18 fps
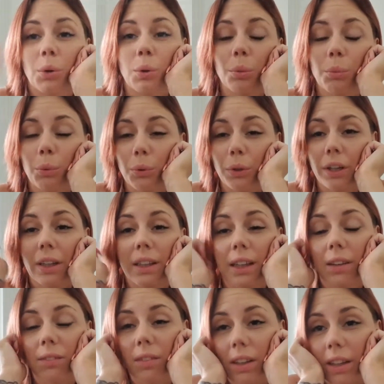Good morning,
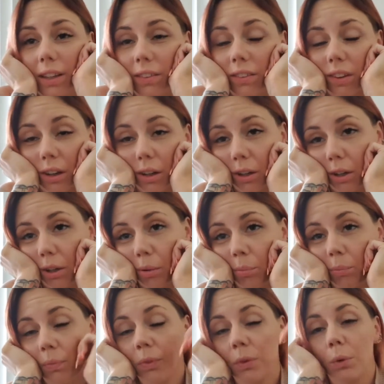lovelies.
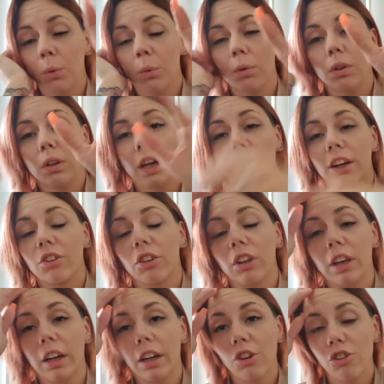Well,
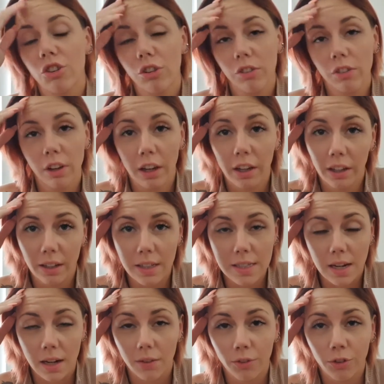actually, I should say
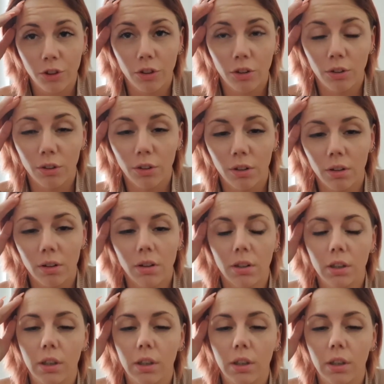it's afternoon.